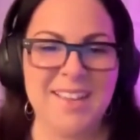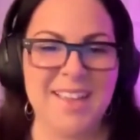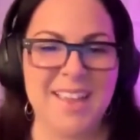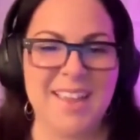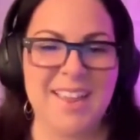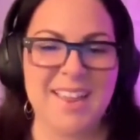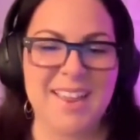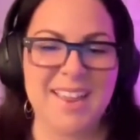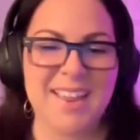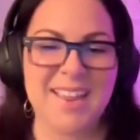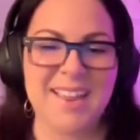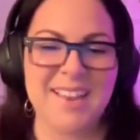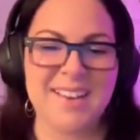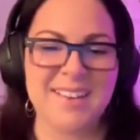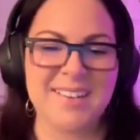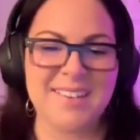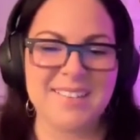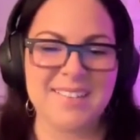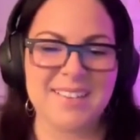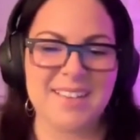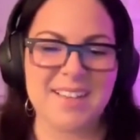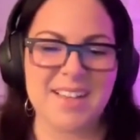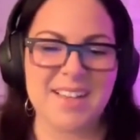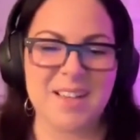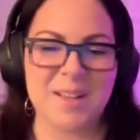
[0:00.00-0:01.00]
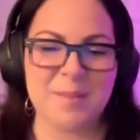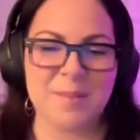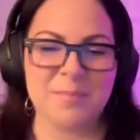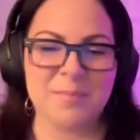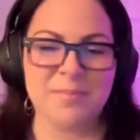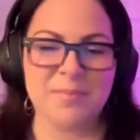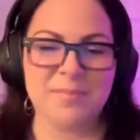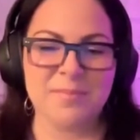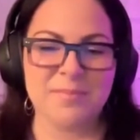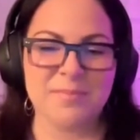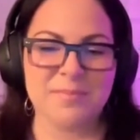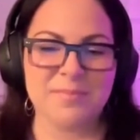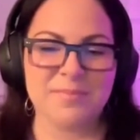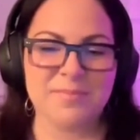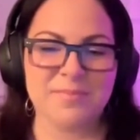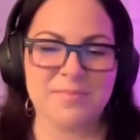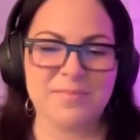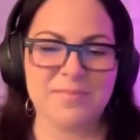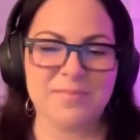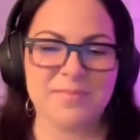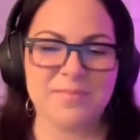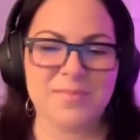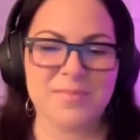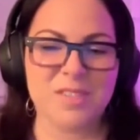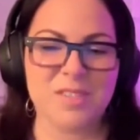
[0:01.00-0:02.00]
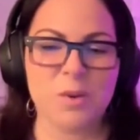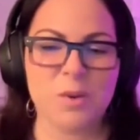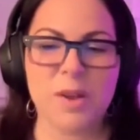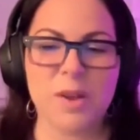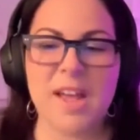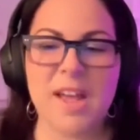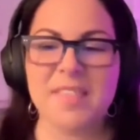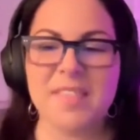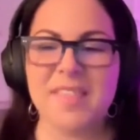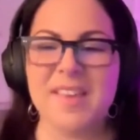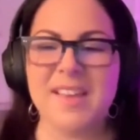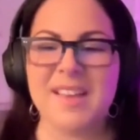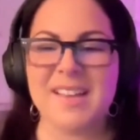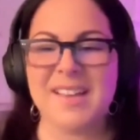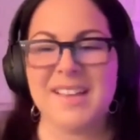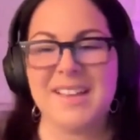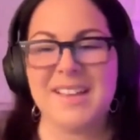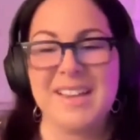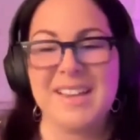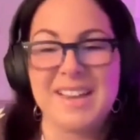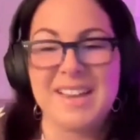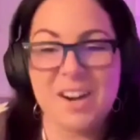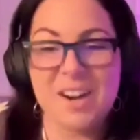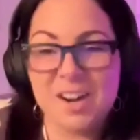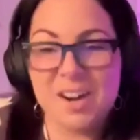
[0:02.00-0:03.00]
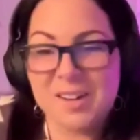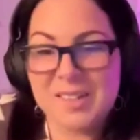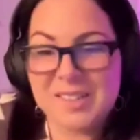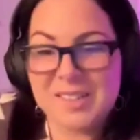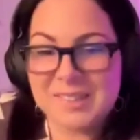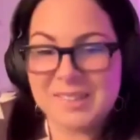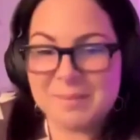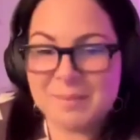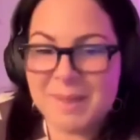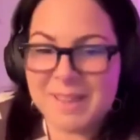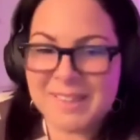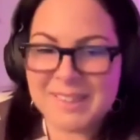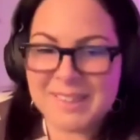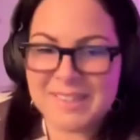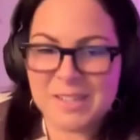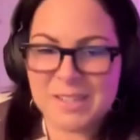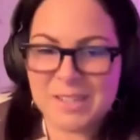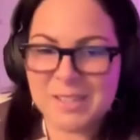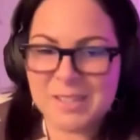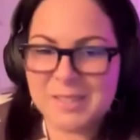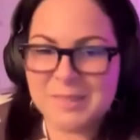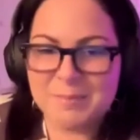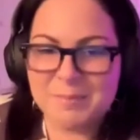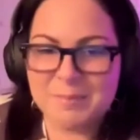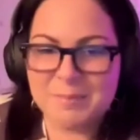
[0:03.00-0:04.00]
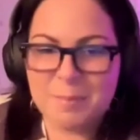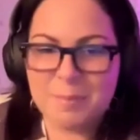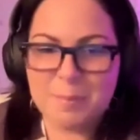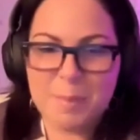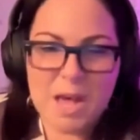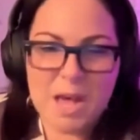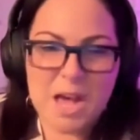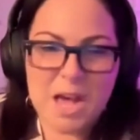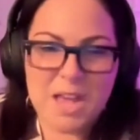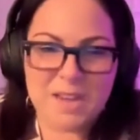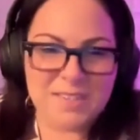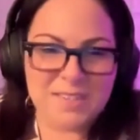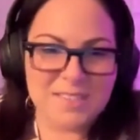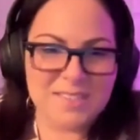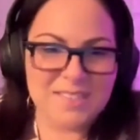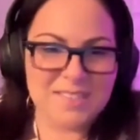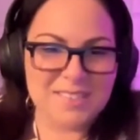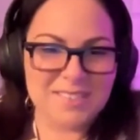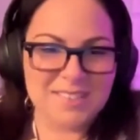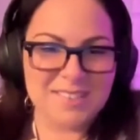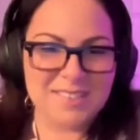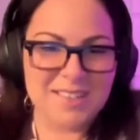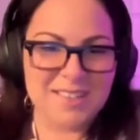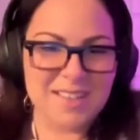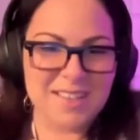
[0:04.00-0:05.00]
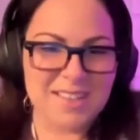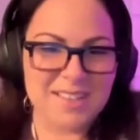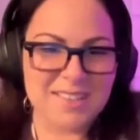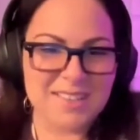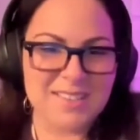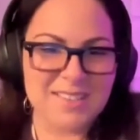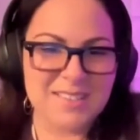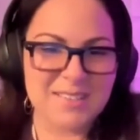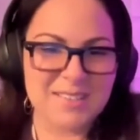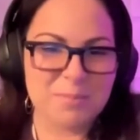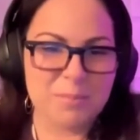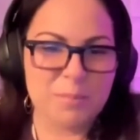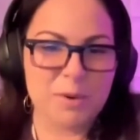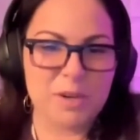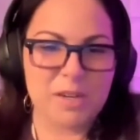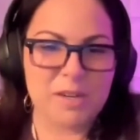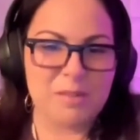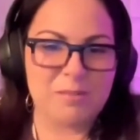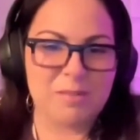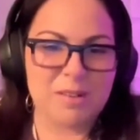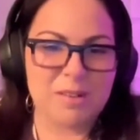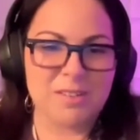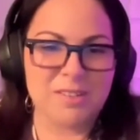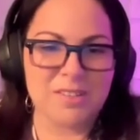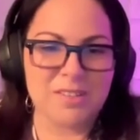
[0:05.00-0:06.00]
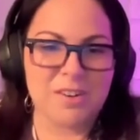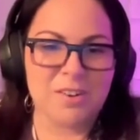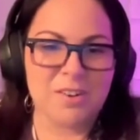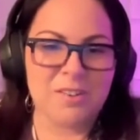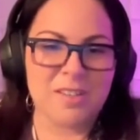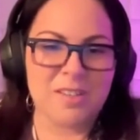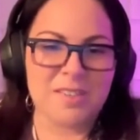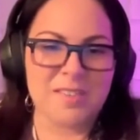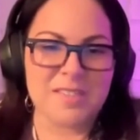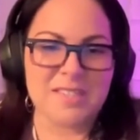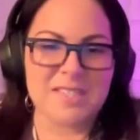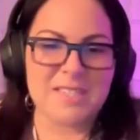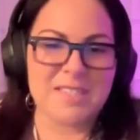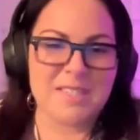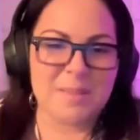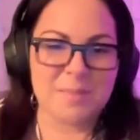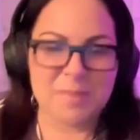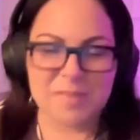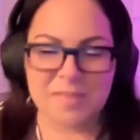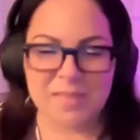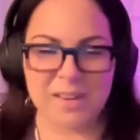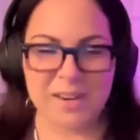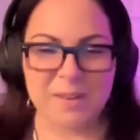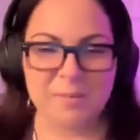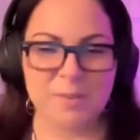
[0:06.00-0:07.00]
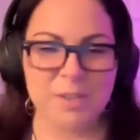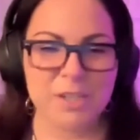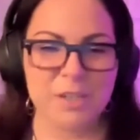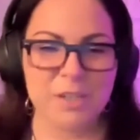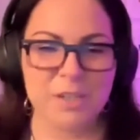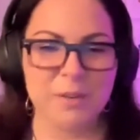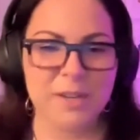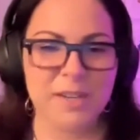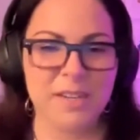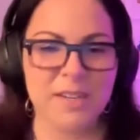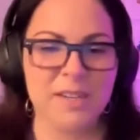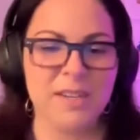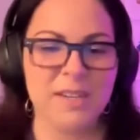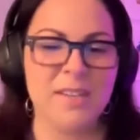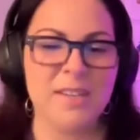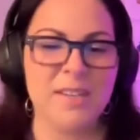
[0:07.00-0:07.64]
And so I think in my little pond, it's pretty well known that this is something that I'm doing,